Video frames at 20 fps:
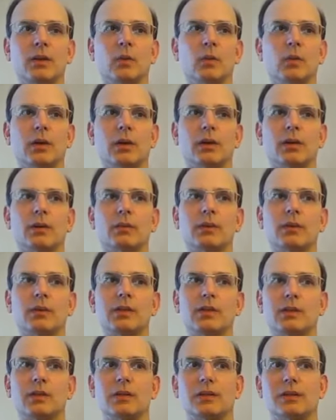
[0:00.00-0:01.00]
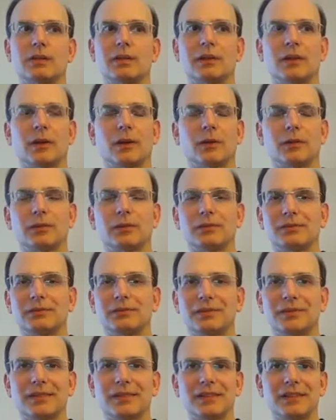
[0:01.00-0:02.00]
working with, uh, you know,
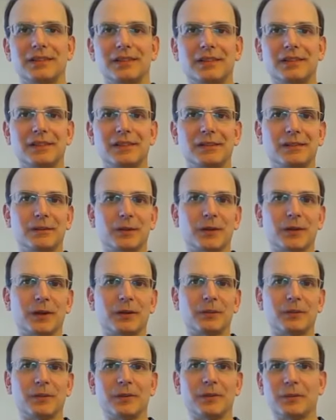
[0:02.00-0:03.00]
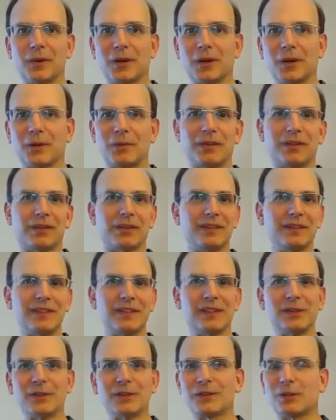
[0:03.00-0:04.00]
working with
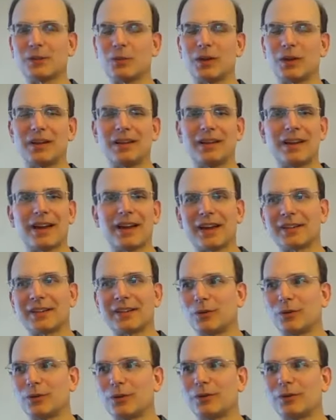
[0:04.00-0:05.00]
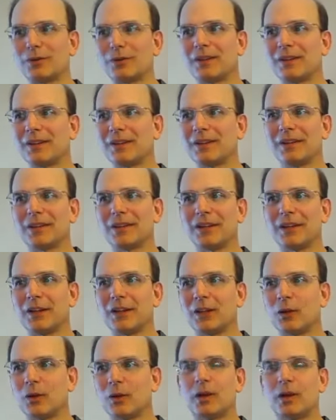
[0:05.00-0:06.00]
deals and whatnot that were,
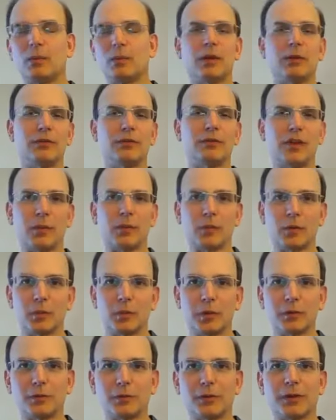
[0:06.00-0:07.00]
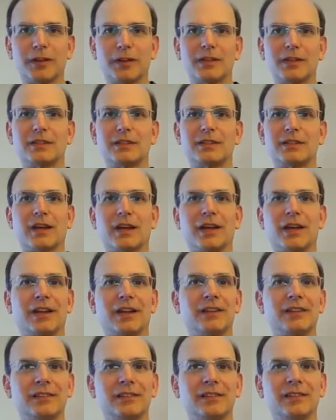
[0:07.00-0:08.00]
you know, end up being favorable for his
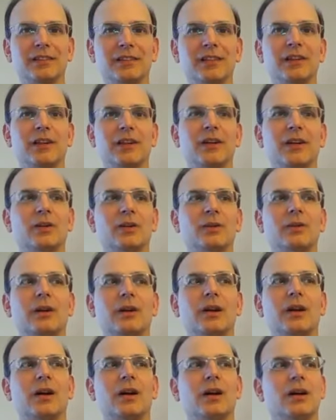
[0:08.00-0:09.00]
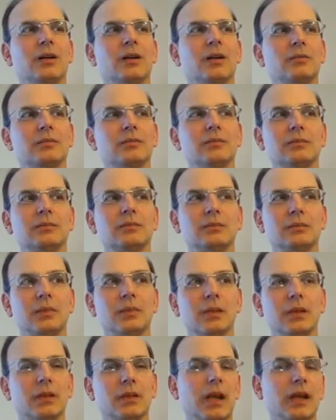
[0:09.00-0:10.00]
son, you know. Um,
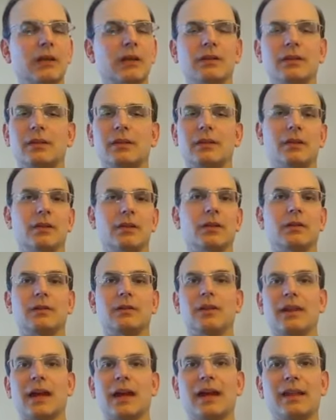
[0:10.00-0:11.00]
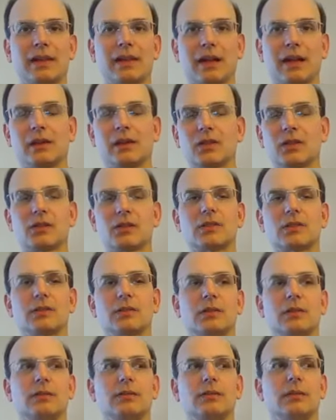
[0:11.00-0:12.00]
I don't think you can deny that. Just
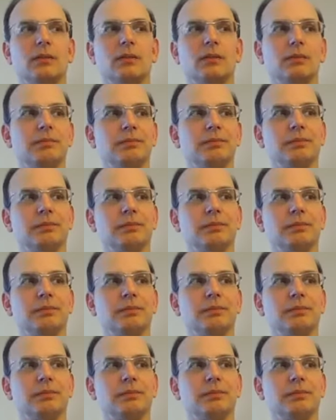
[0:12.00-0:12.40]
if you